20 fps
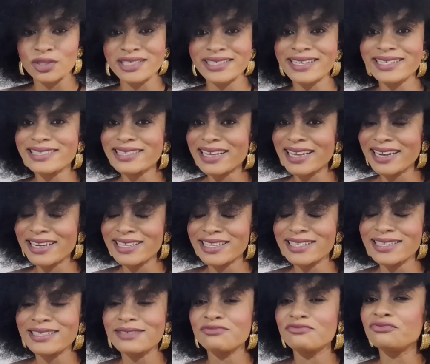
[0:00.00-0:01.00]
Just that it
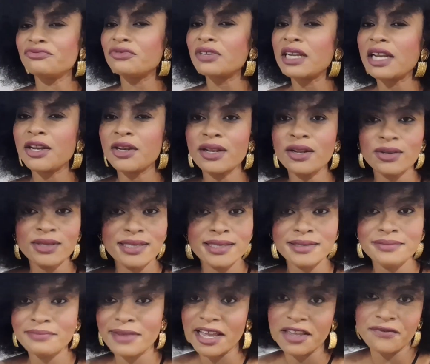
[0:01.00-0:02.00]
is really not
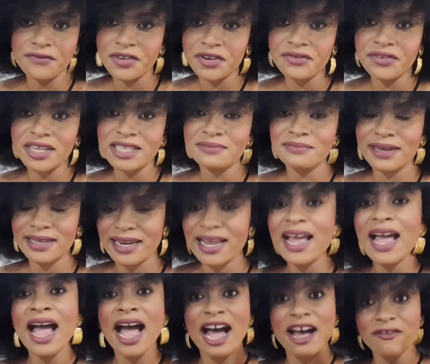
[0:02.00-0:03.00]
my favorite, but
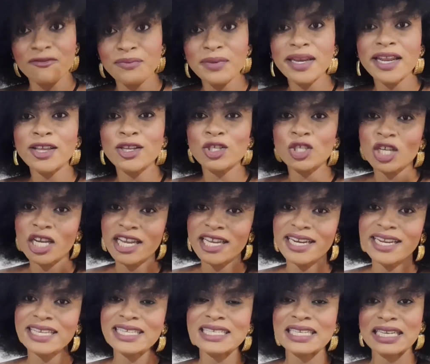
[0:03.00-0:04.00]
I've been
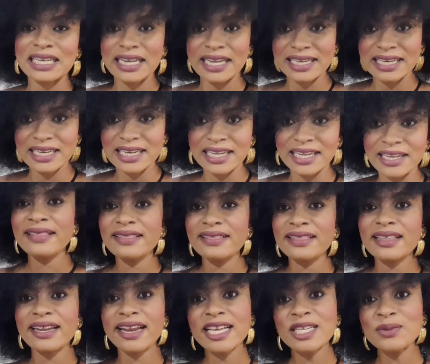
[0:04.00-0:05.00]
enjoying it lately.
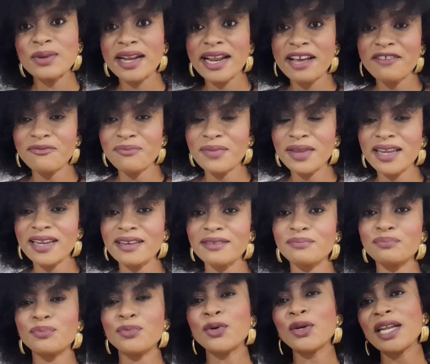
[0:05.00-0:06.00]
The next one I've
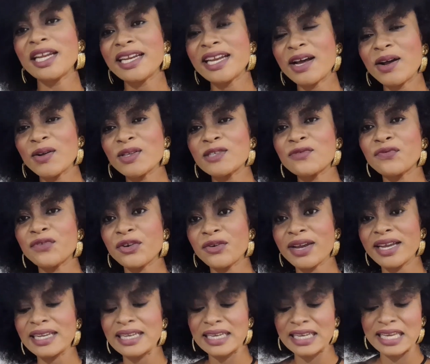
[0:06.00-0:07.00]
been pulling out
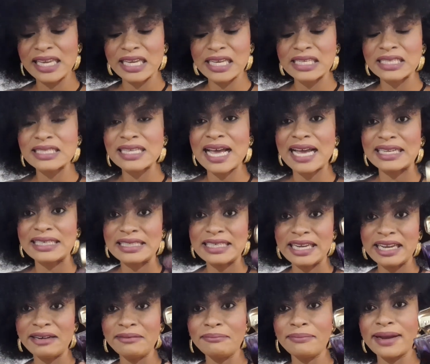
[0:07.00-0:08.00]
frequently is
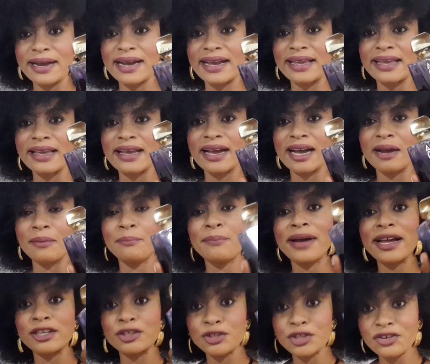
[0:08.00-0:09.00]
Adin by
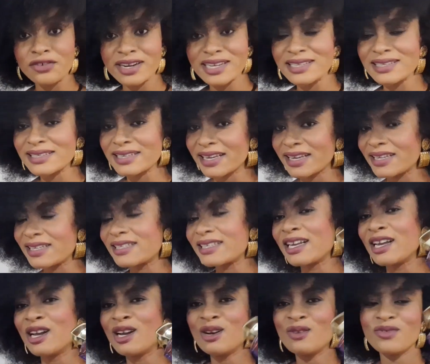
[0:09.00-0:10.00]
Pandora
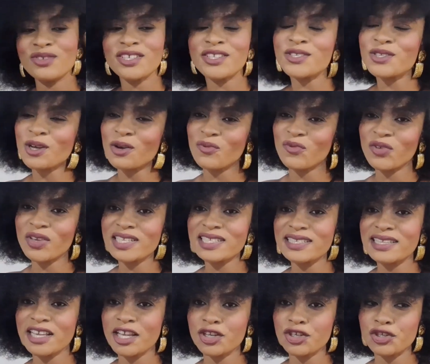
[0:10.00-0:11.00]
Scent, which is
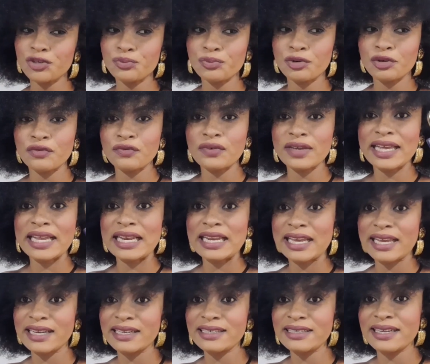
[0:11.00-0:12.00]
obviously a dupe of
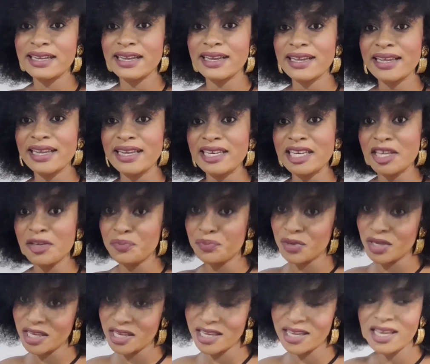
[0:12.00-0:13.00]
Alien, the
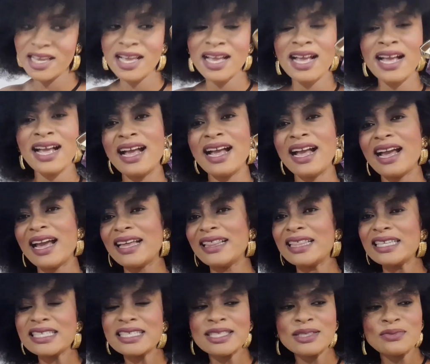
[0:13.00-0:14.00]
EDP.
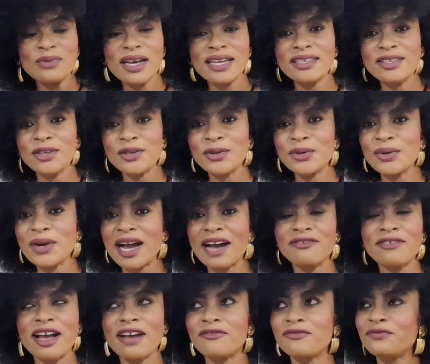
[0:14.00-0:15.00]
And this is one, you know,
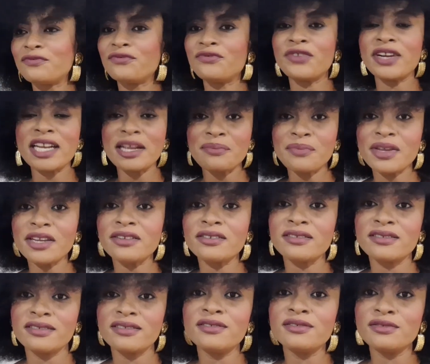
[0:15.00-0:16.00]
I've really
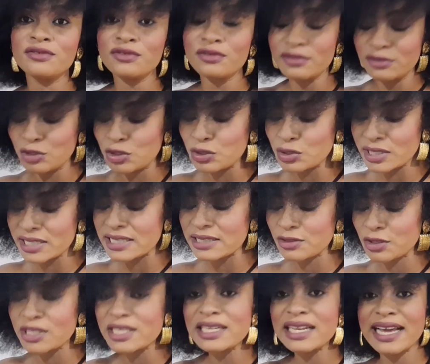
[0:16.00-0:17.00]
been
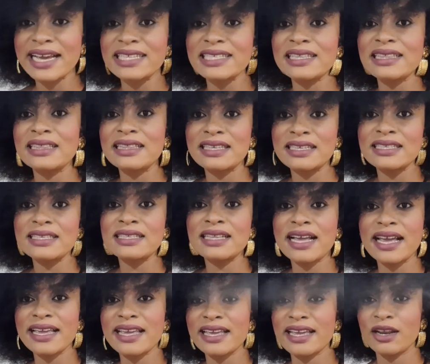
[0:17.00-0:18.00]
utilizing this
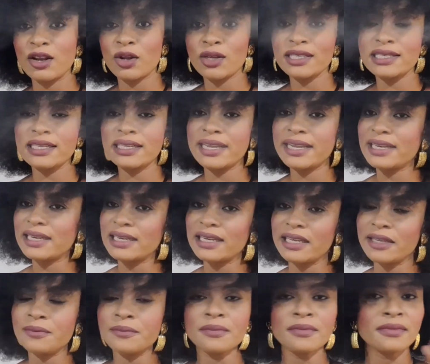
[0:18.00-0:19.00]
like a lot
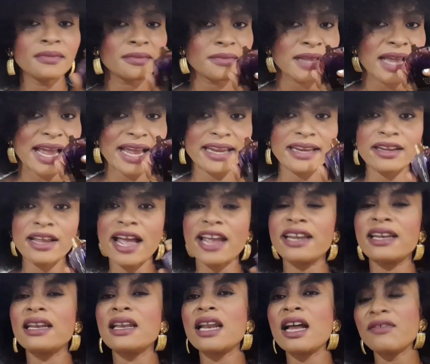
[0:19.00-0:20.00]
lately. I
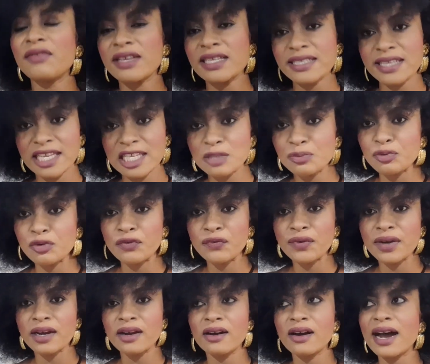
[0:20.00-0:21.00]
love the scent
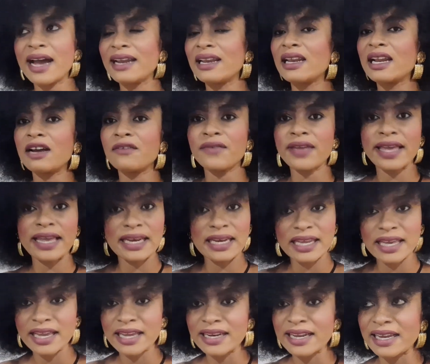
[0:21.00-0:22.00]
profile. I love
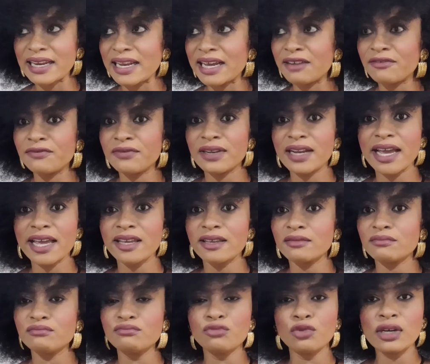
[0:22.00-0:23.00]
Alien. I love
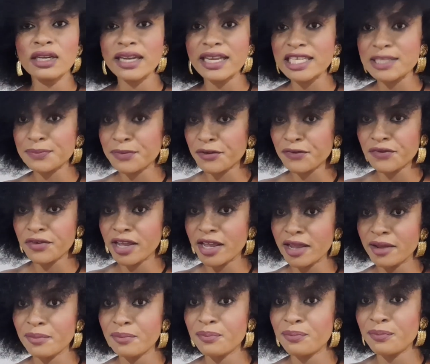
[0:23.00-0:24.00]
like Mugler's
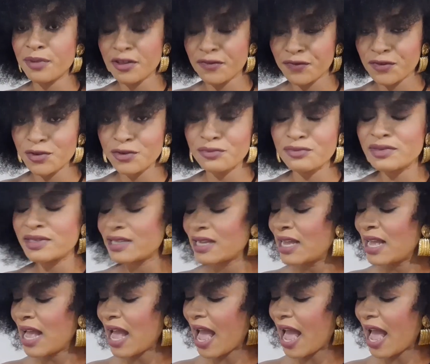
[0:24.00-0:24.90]
perfumes.